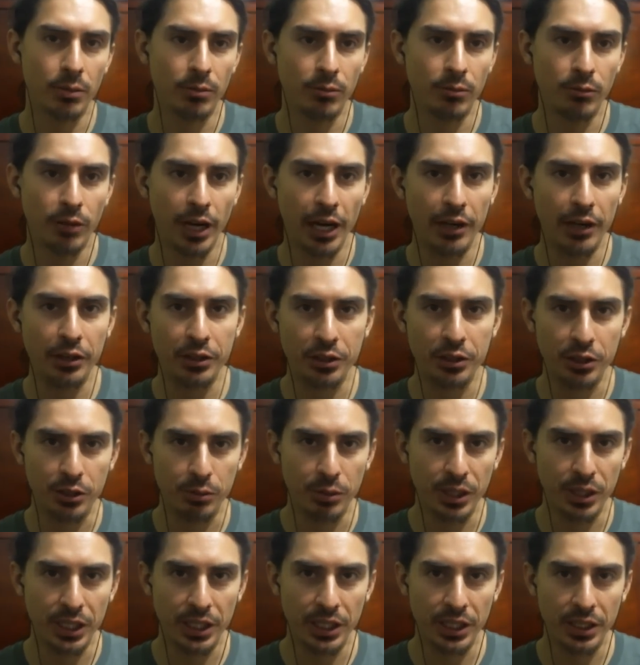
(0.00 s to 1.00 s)
viruses
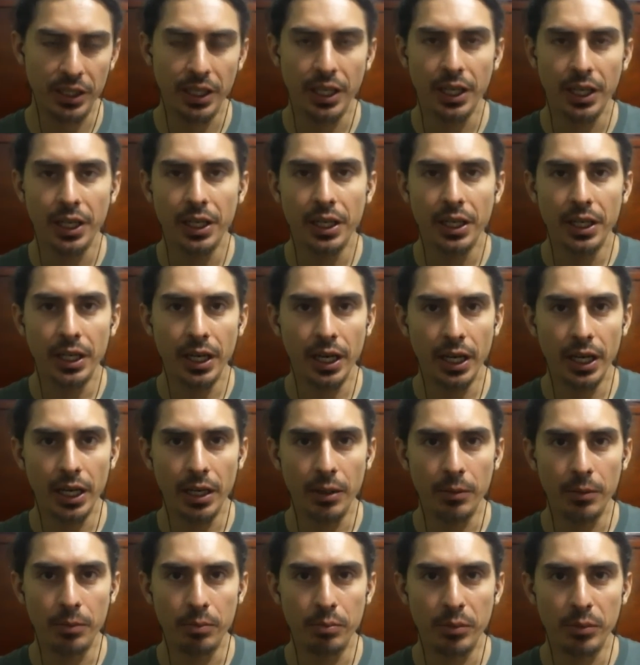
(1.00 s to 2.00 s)
being
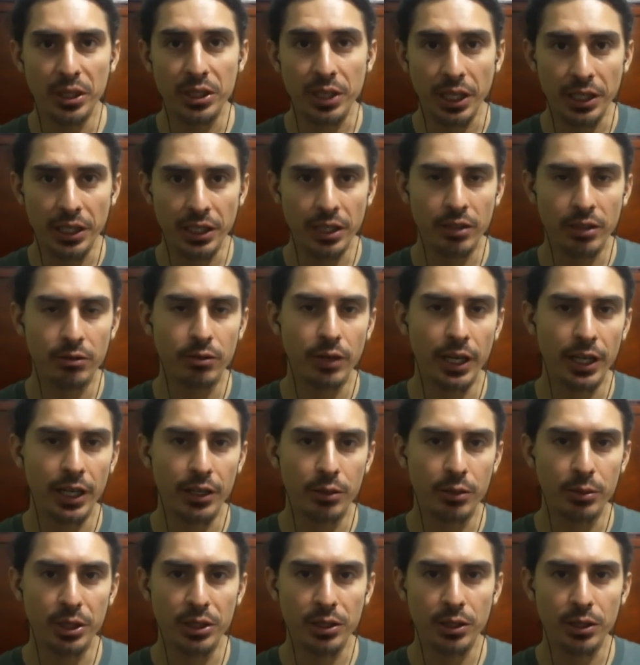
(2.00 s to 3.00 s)
misidentified or
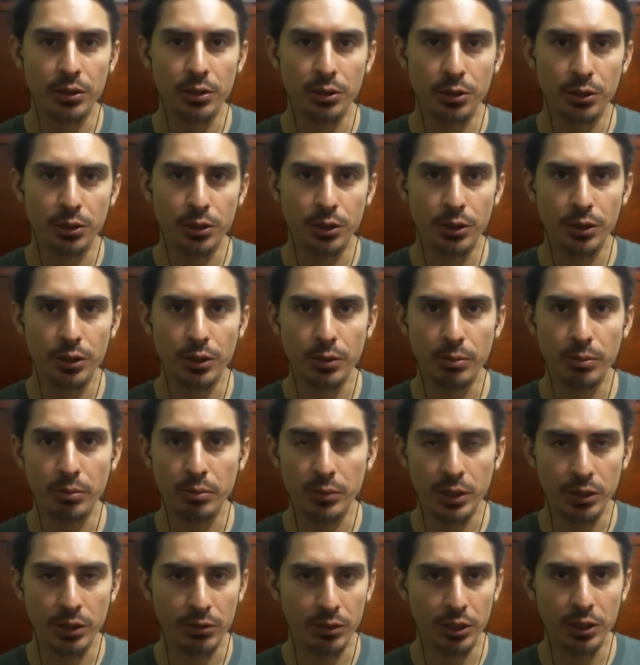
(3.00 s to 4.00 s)
misunderstood or
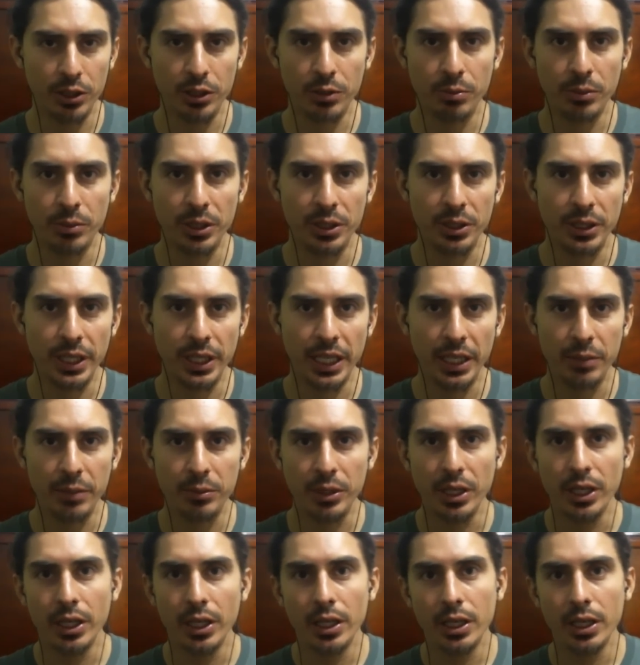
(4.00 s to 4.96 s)
even just misnamed